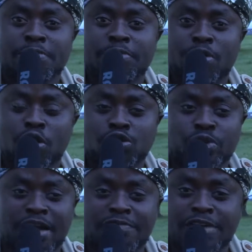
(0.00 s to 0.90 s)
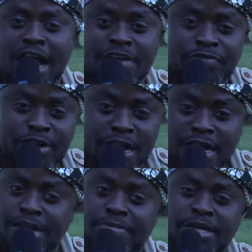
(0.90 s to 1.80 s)
because we have the African
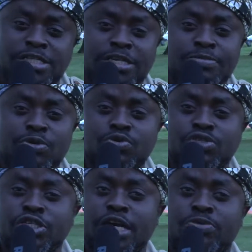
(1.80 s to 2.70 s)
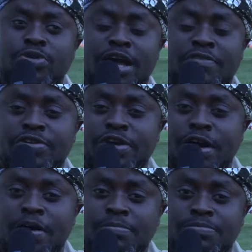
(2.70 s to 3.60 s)
element in the music, and we have
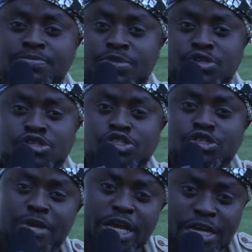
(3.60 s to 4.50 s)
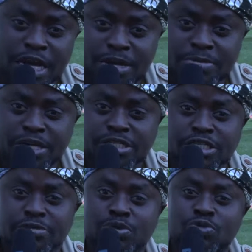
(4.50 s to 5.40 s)
the Jamaican element
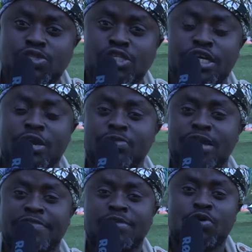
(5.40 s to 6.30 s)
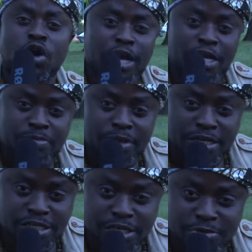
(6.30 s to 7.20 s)
in the music, and we have the rock
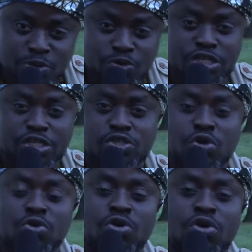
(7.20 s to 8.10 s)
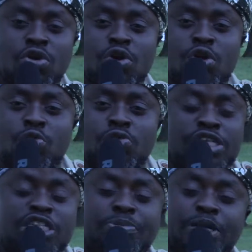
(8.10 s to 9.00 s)
element in the music. So we're
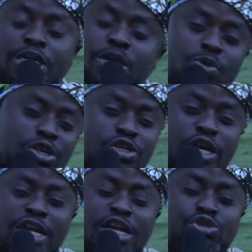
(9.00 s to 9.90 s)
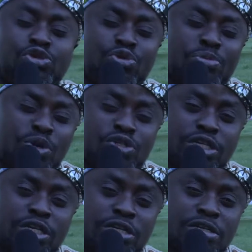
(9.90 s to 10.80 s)
just bringing the world together through
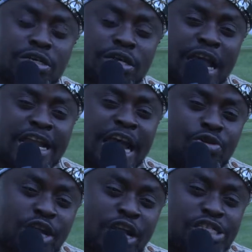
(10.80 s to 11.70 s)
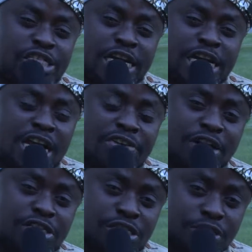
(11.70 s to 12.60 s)
music and education and
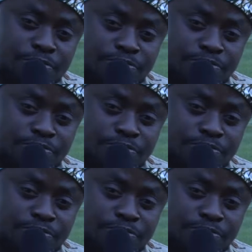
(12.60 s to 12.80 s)
elevation.